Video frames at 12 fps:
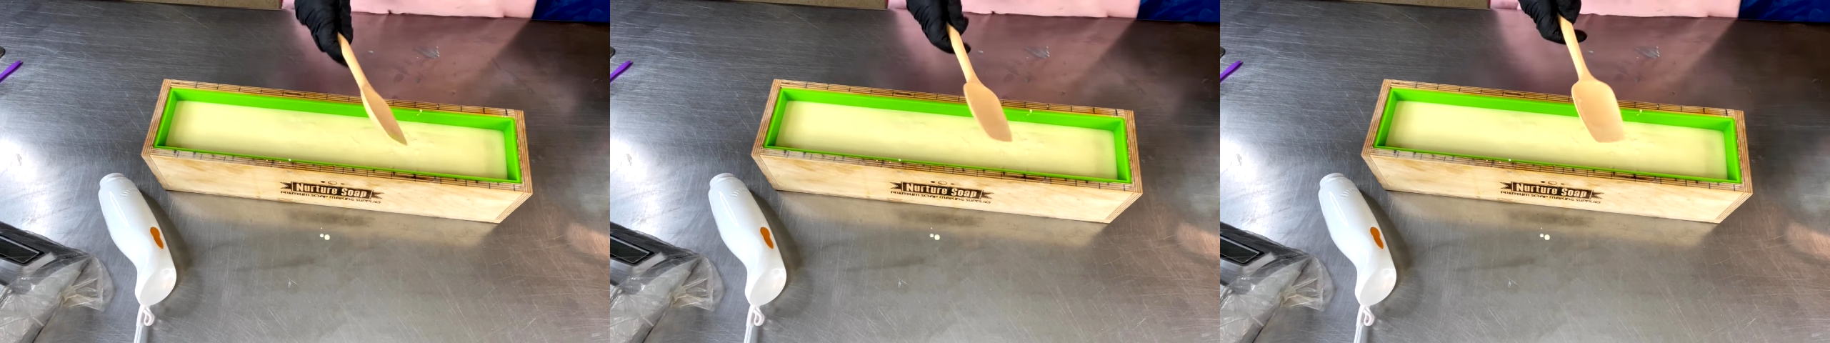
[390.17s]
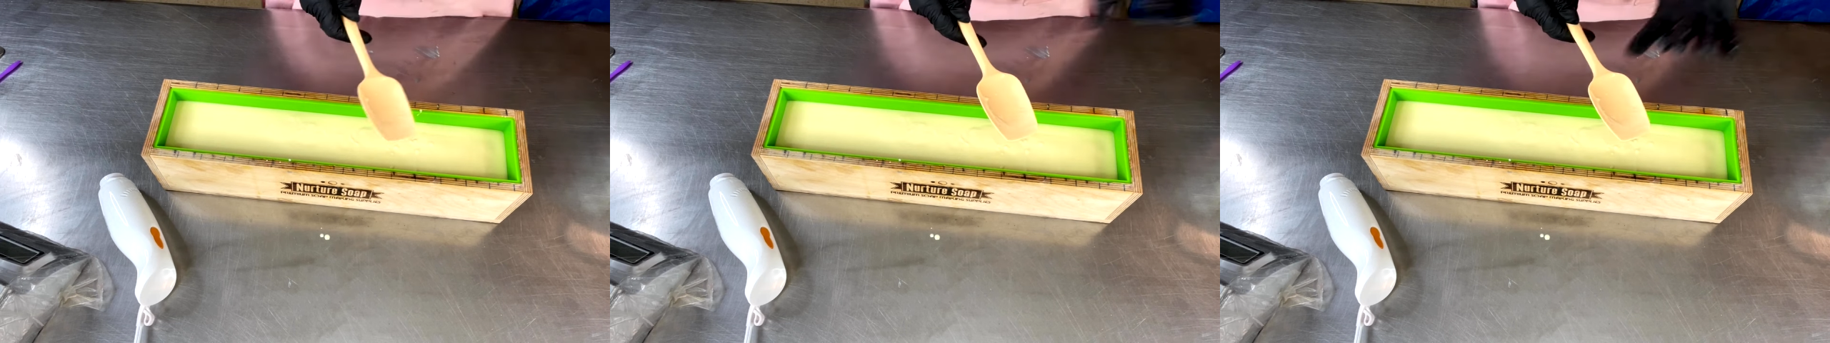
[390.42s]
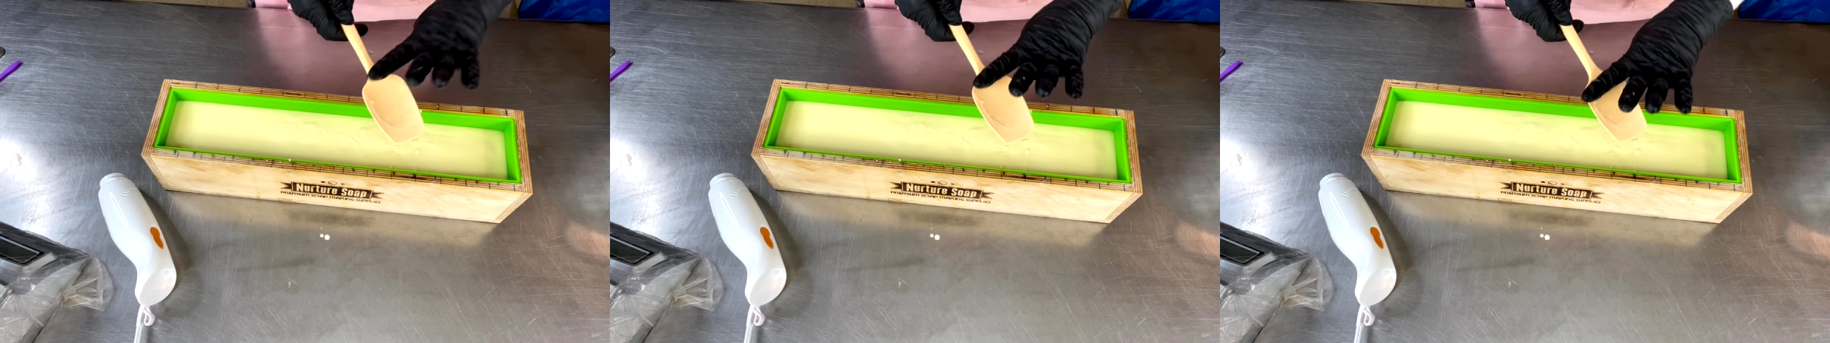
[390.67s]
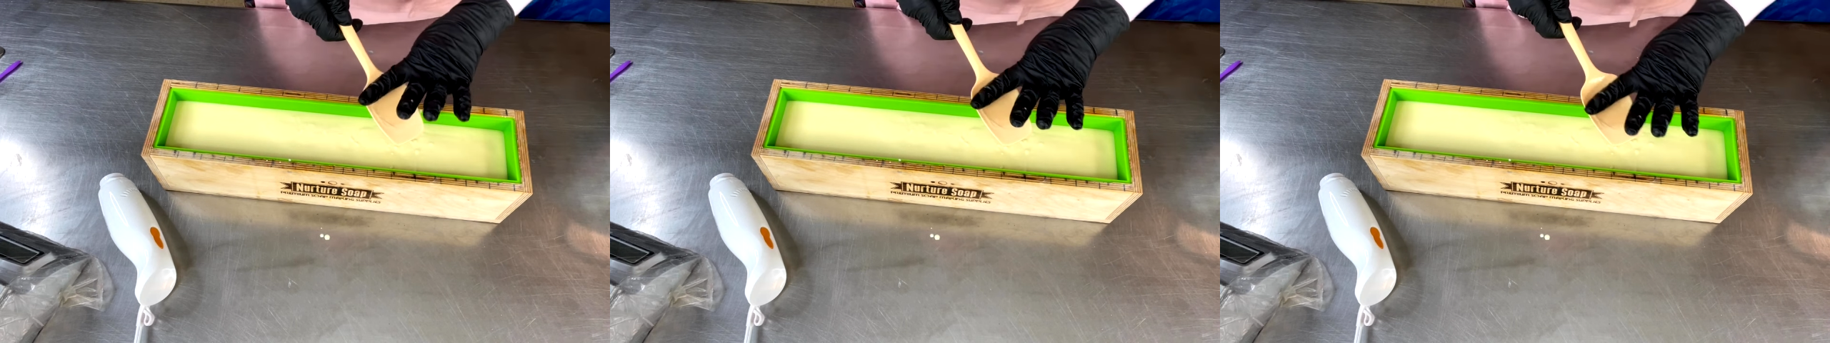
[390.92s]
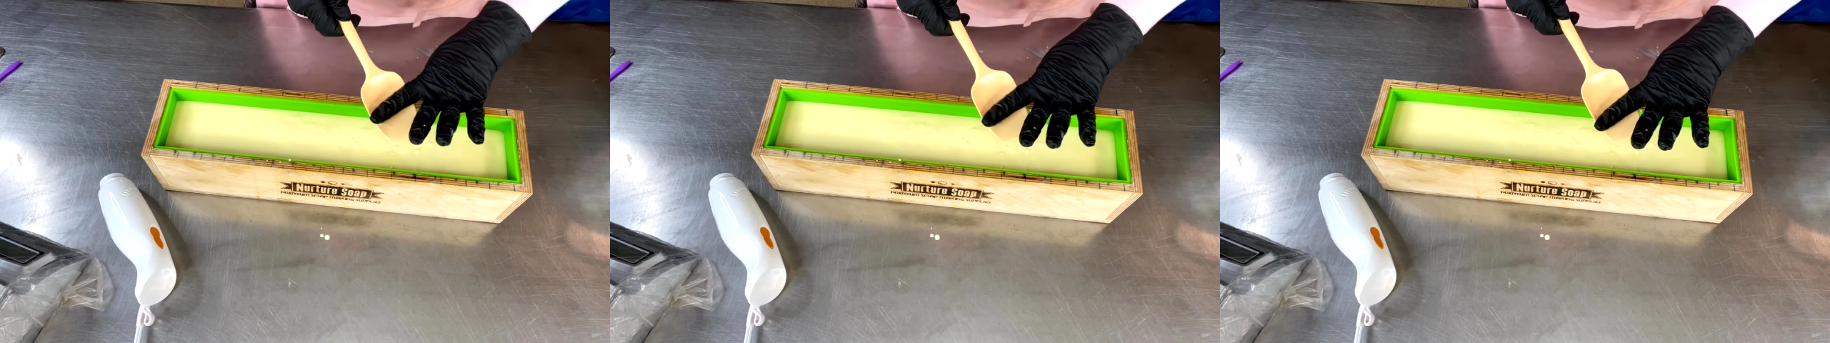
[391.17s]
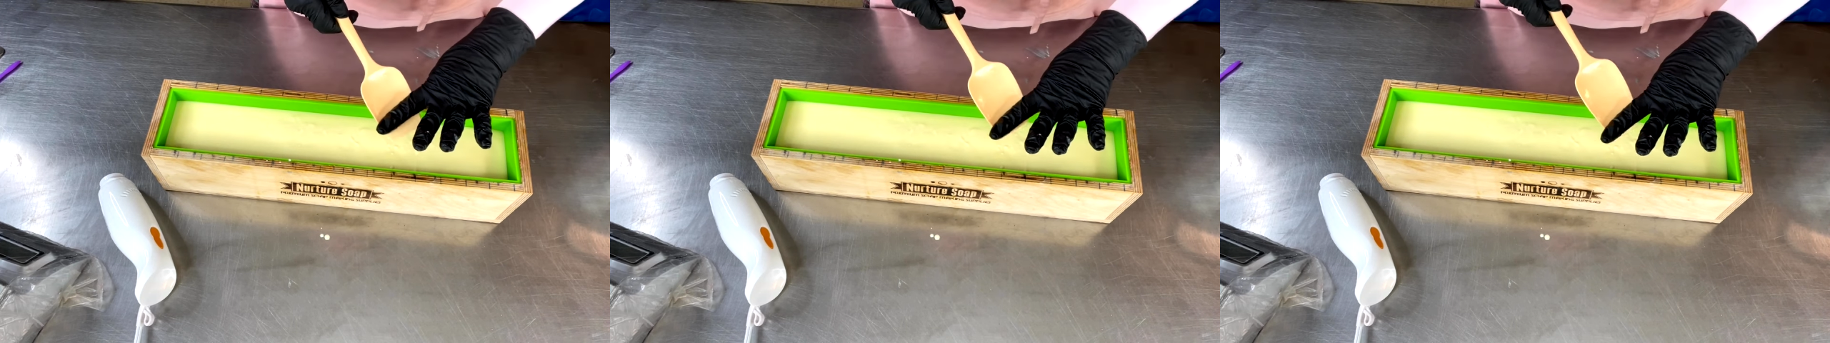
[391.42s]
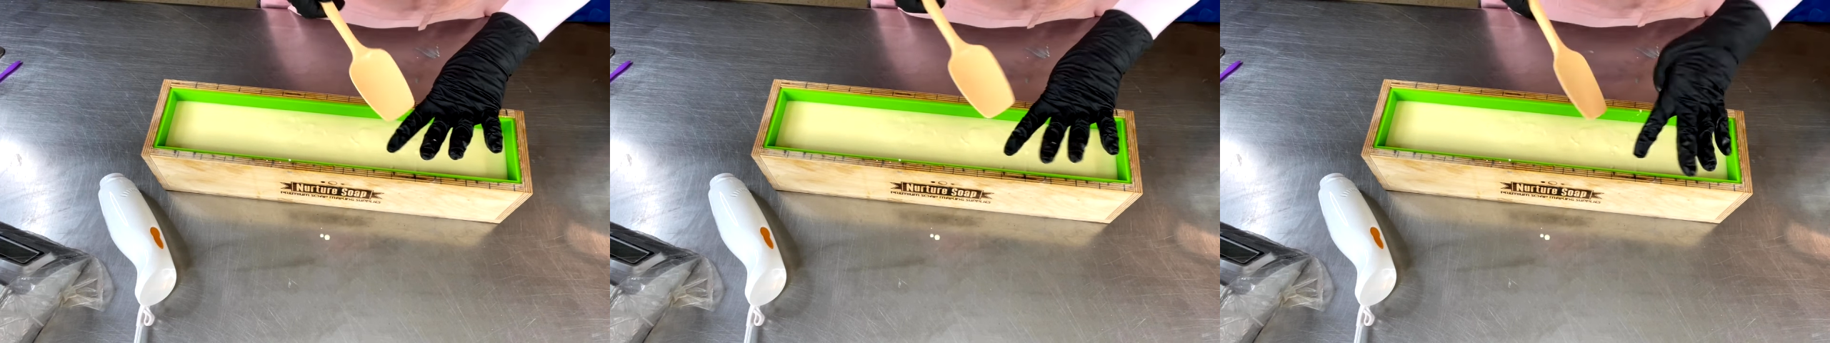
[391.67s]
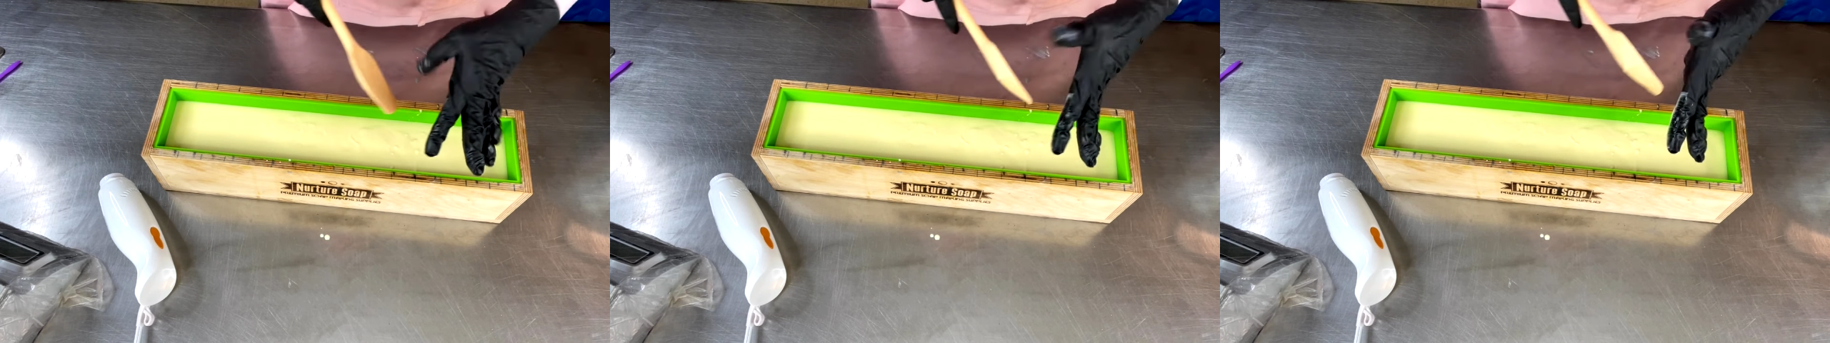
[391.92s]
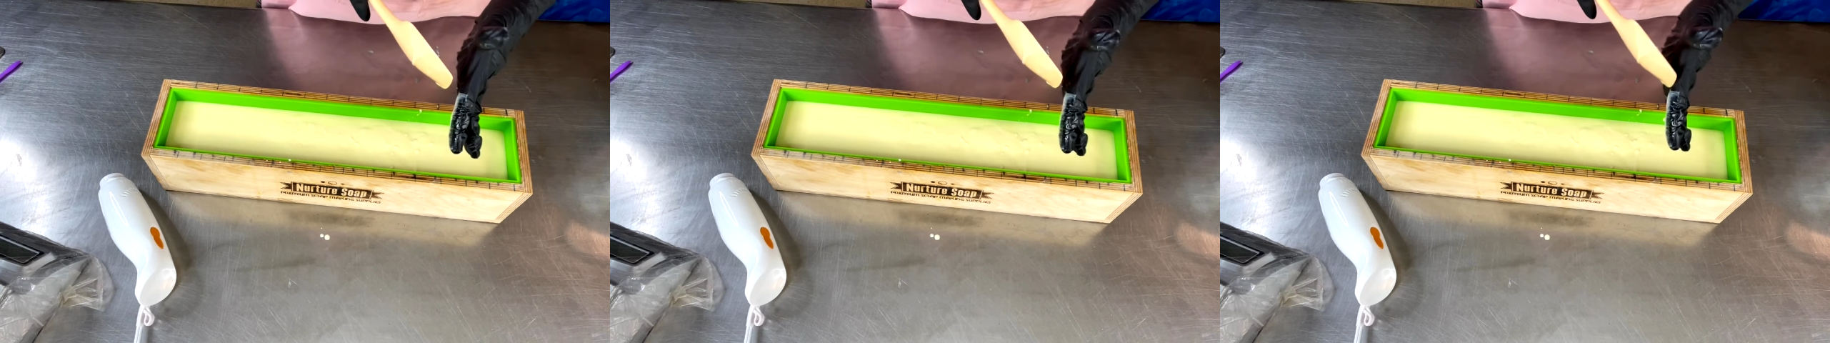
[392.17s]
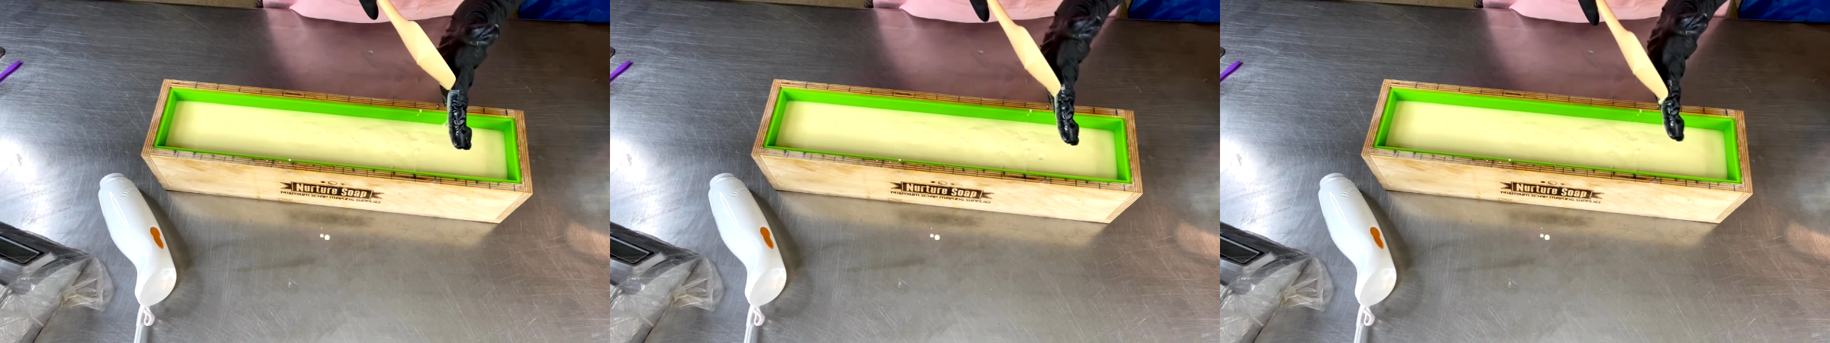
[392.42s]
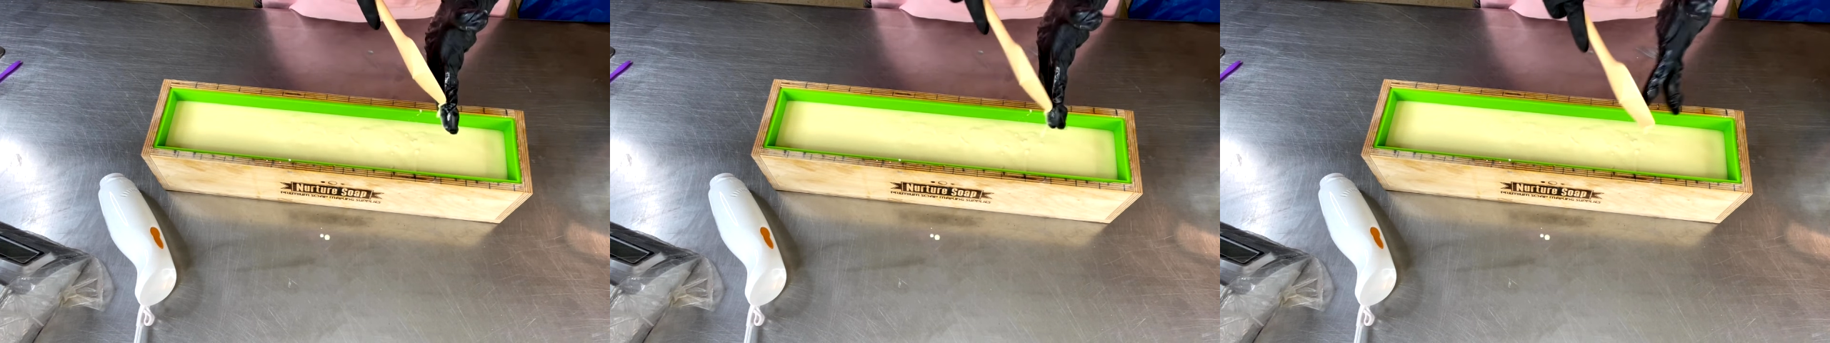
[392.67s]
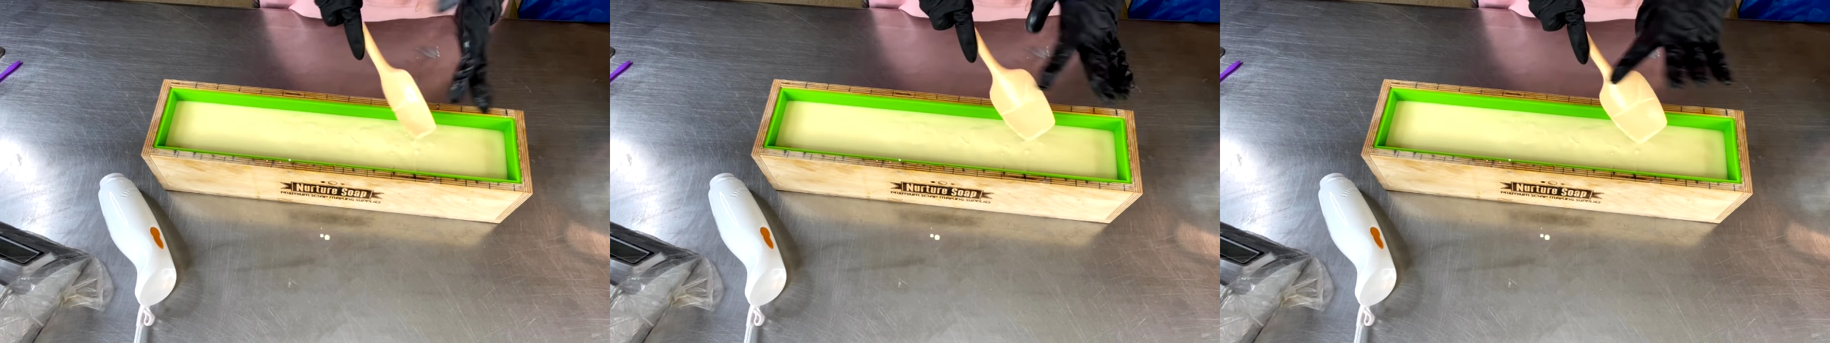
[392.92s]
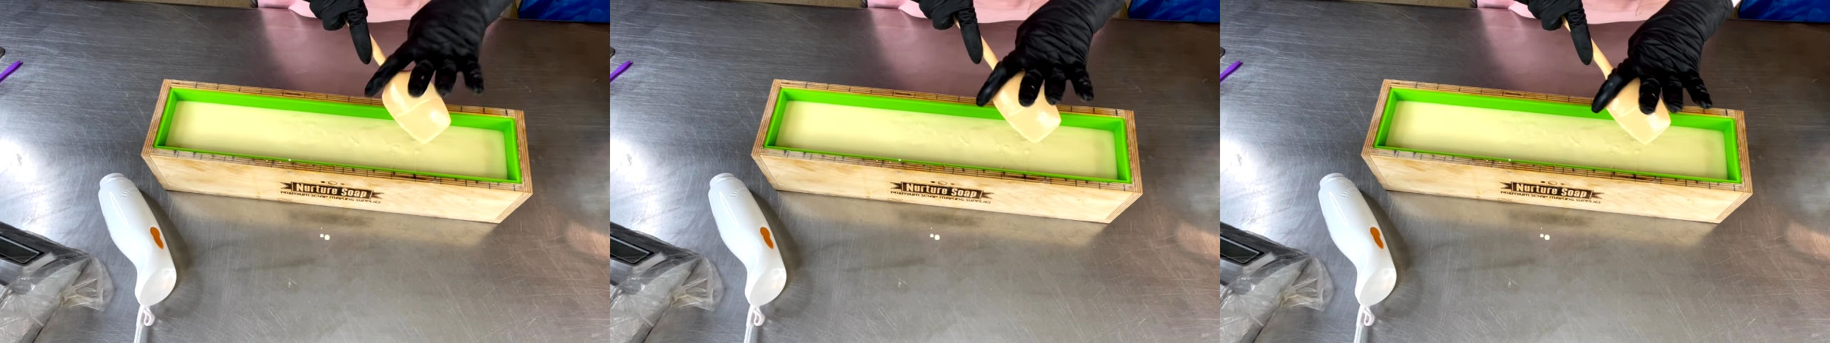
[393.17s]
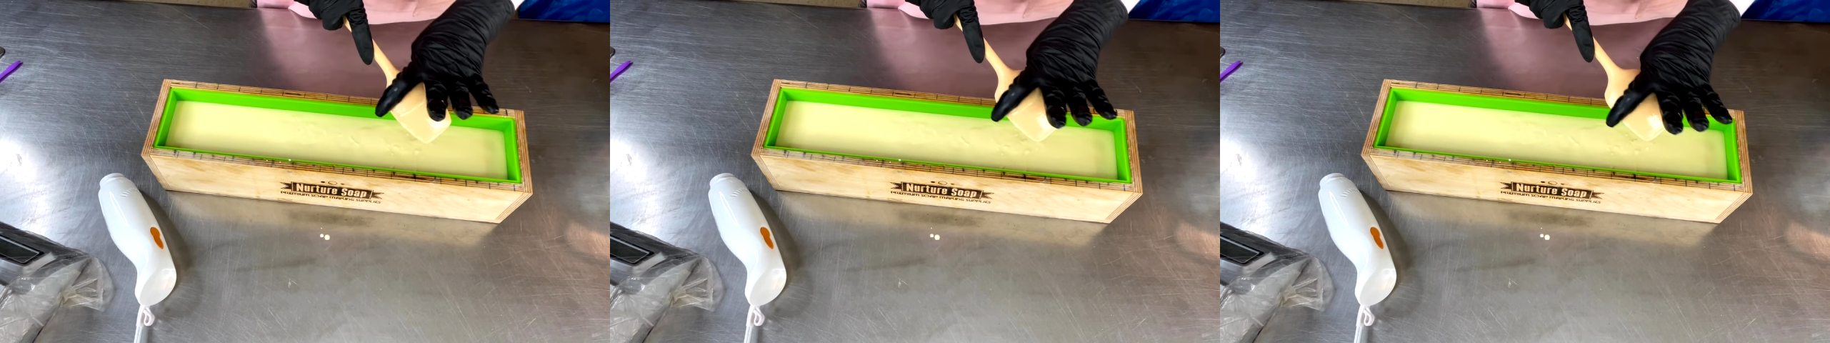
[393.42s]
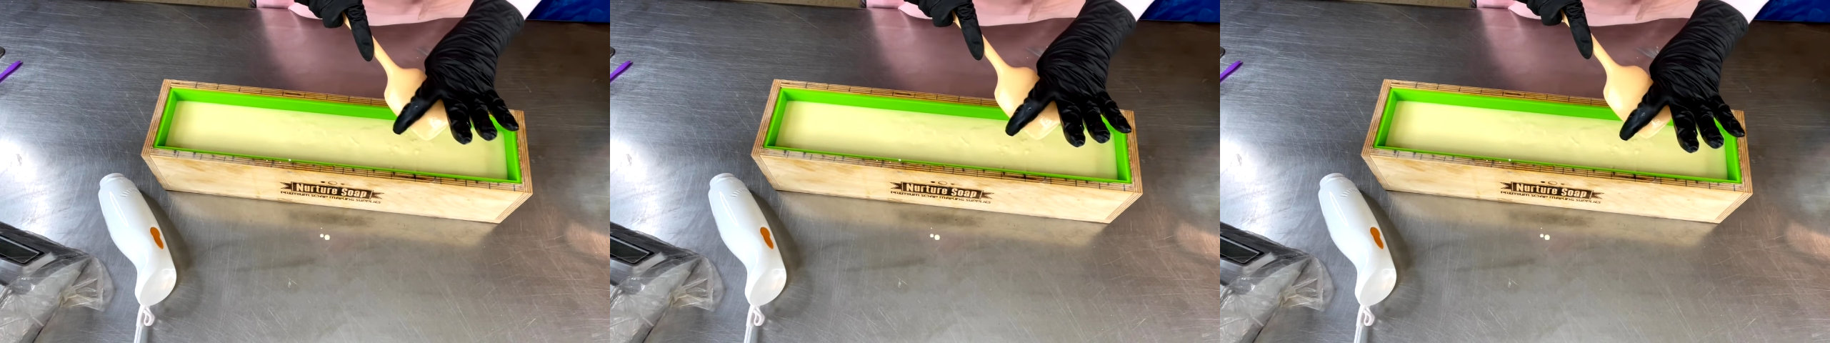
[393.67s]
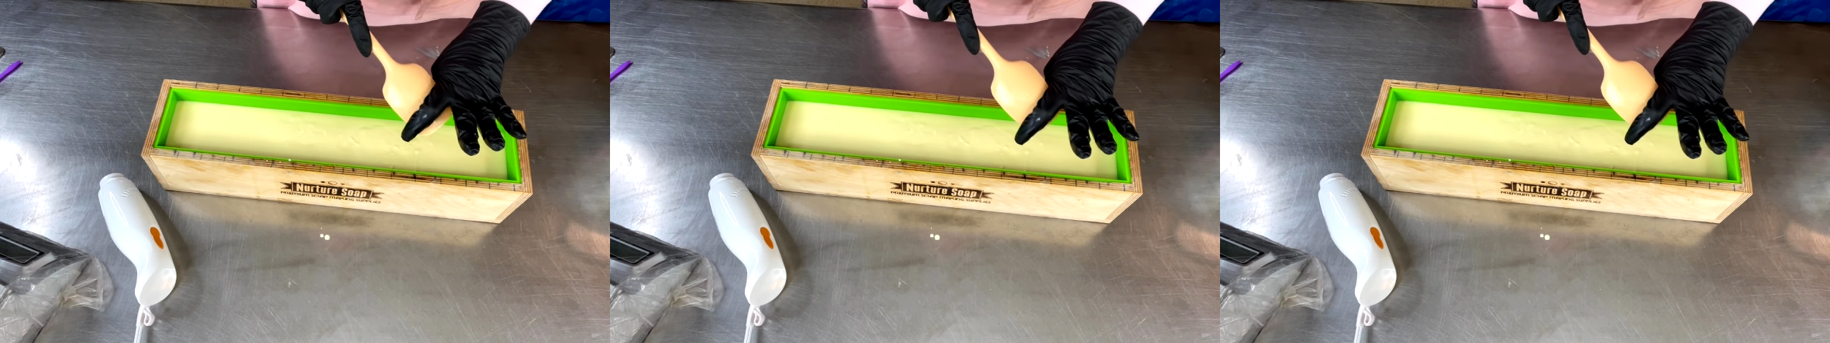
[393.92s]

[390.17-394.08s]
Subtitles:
No face is visible, so there are no lips to read.